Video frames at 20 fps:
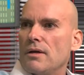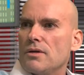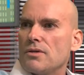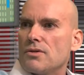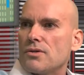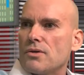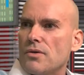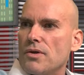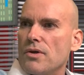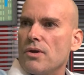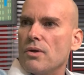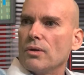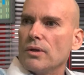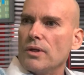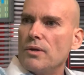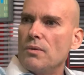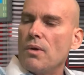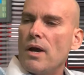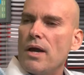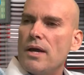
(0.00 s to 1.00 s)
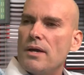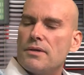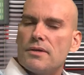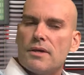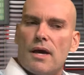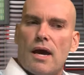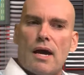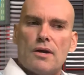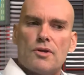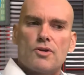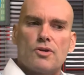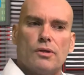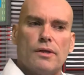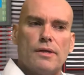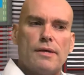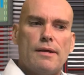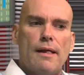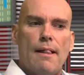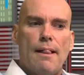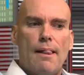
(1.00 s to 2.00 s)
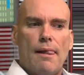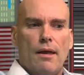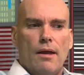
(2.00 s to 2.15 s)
So the only way to actually